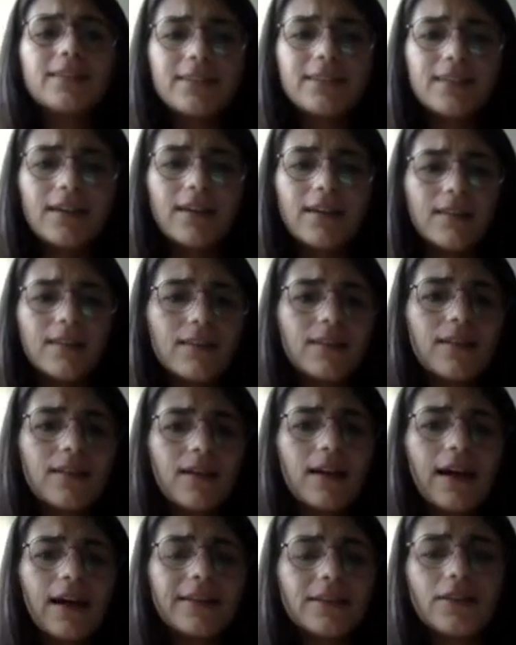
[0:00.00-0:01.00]
still,
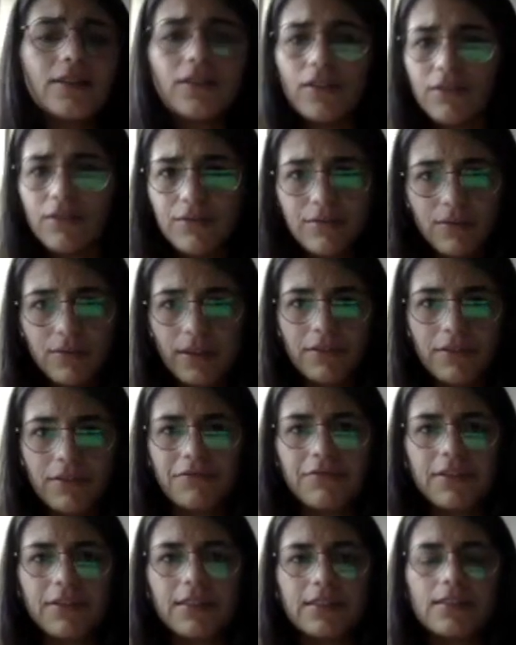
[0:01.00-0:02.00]
I don't know if
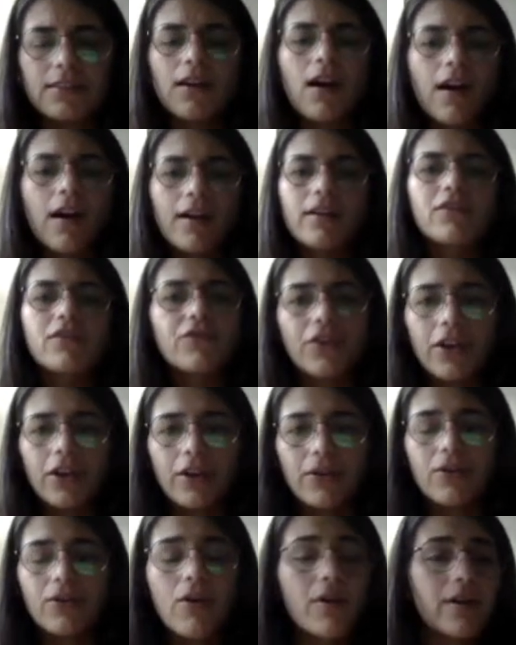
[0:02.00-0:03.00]
it's hard for
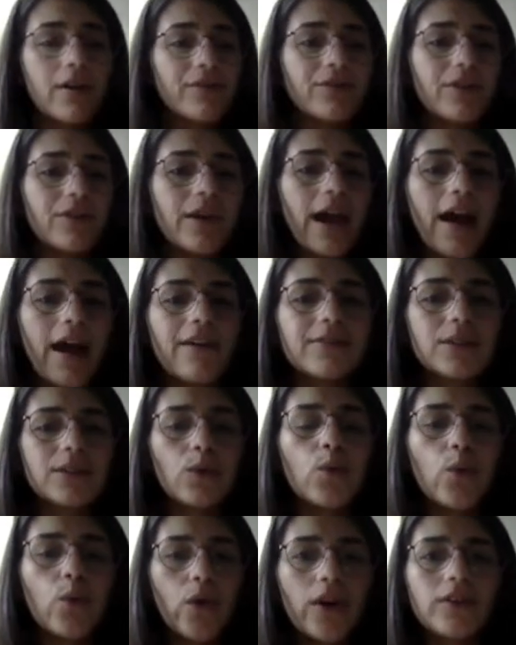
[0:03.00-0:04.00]
you or if you have
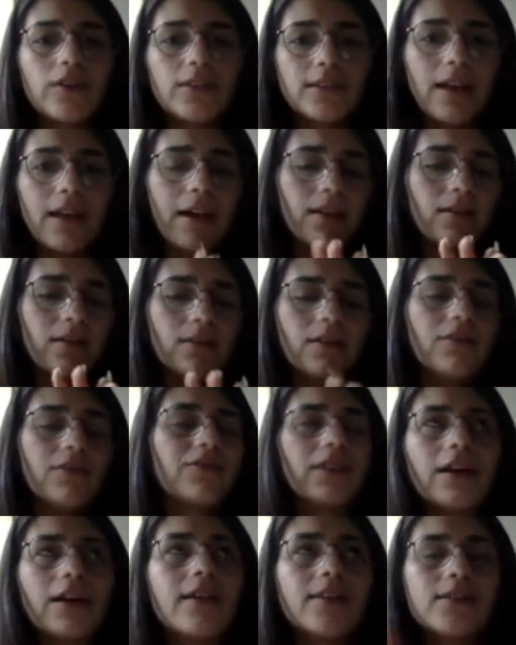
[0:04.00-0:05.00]
some words that,
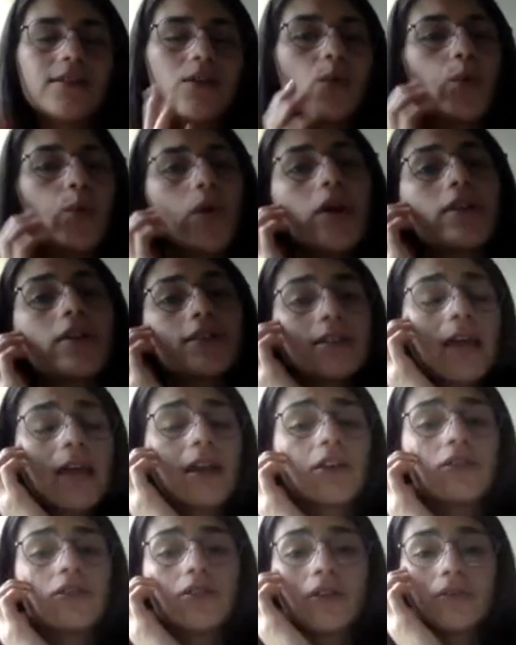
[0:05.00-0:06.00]
if there are some words
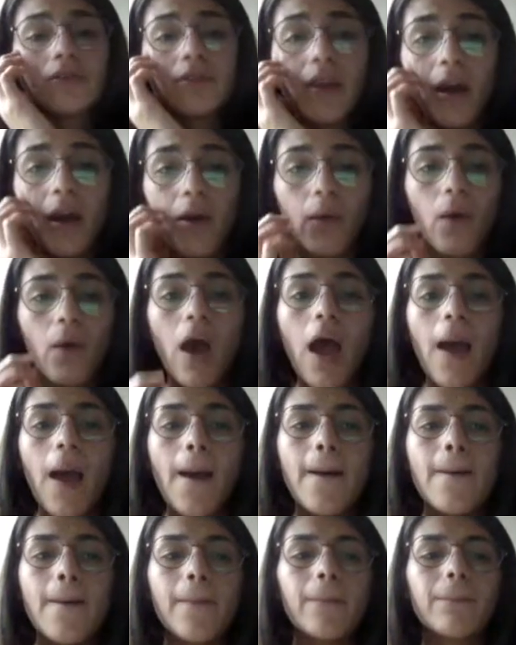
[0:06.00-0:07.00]
that you don't know,
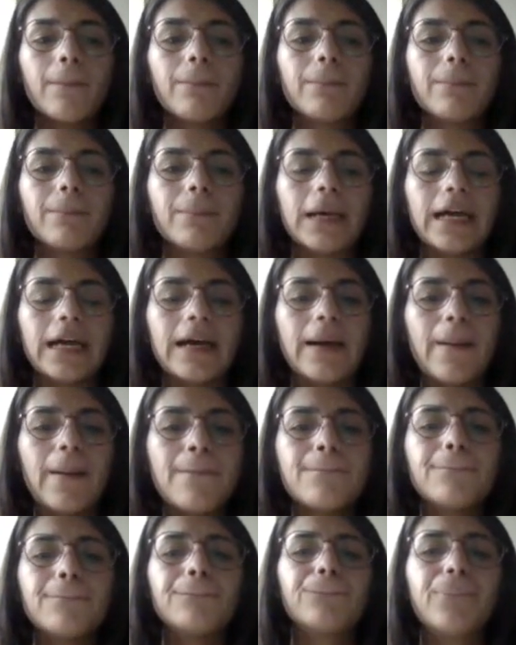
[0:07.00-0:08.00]

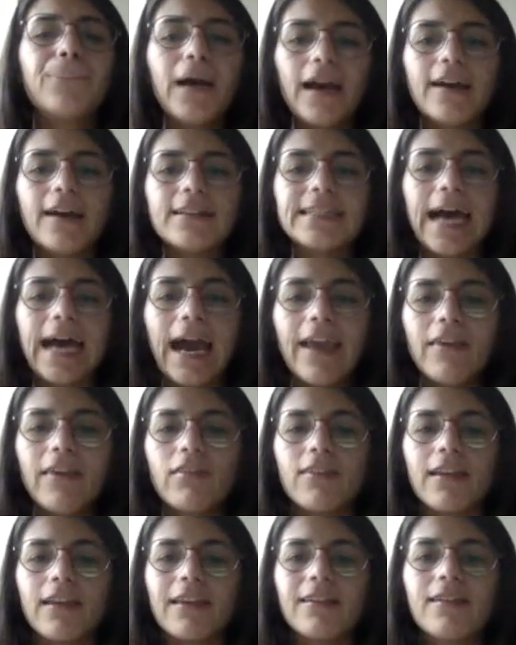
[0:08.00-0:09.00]
but I
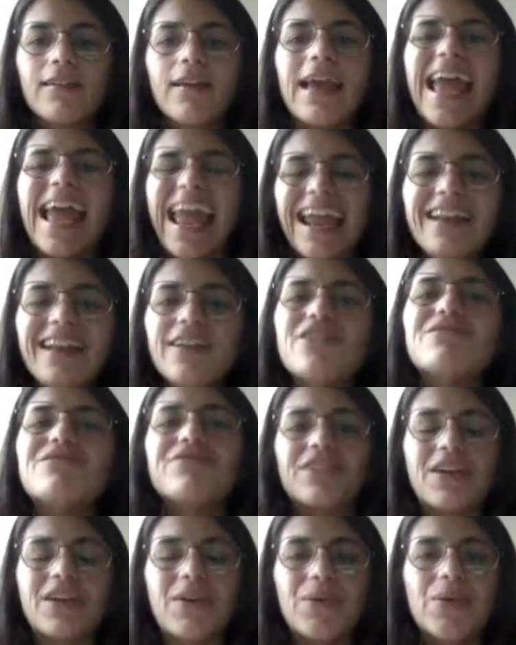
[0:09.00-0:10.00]
think any
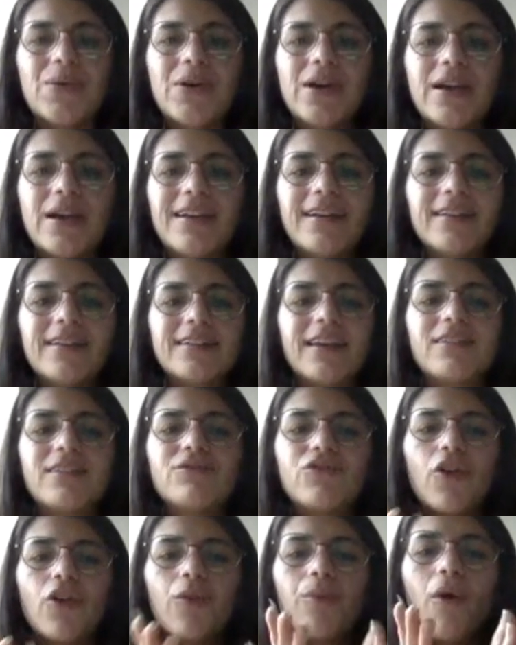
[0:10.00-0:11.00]
of you can
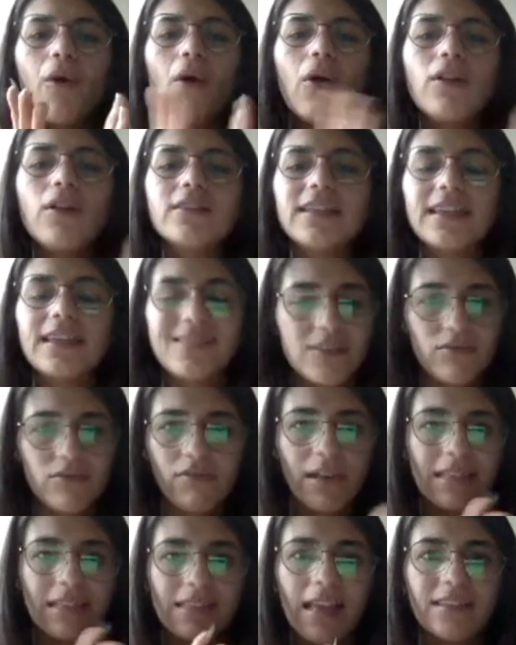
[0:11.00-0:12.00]
form all these
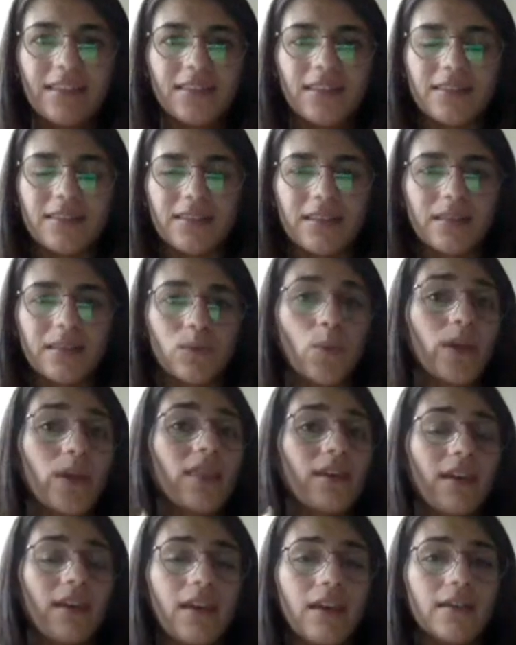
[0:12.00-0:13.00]
3 sentences
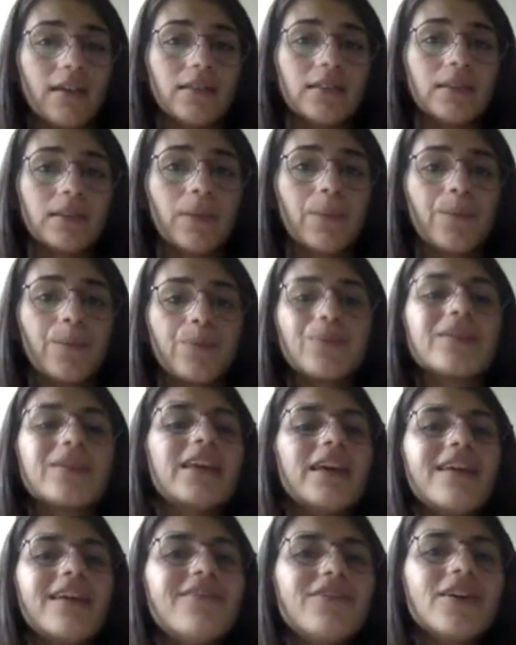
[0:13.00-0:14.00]
with ease
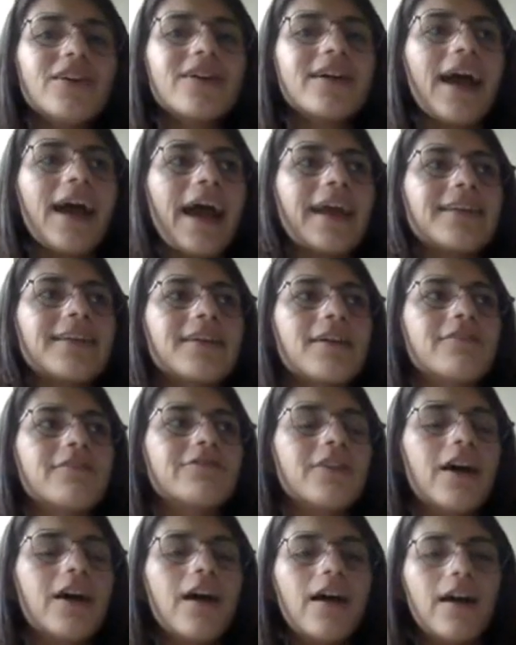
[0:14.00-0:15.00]
if you kind of
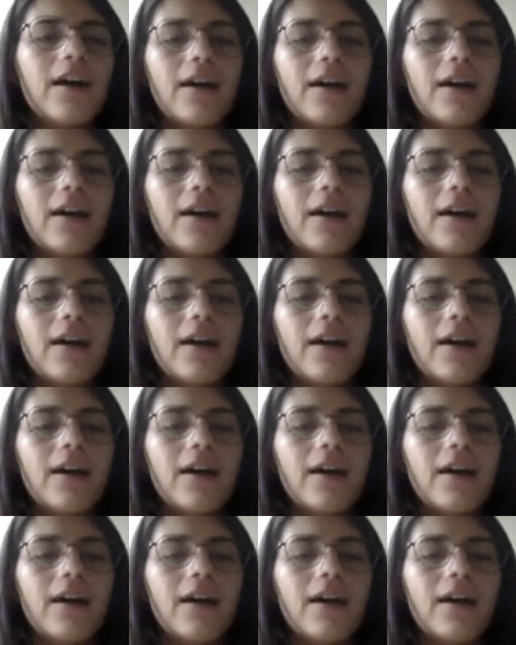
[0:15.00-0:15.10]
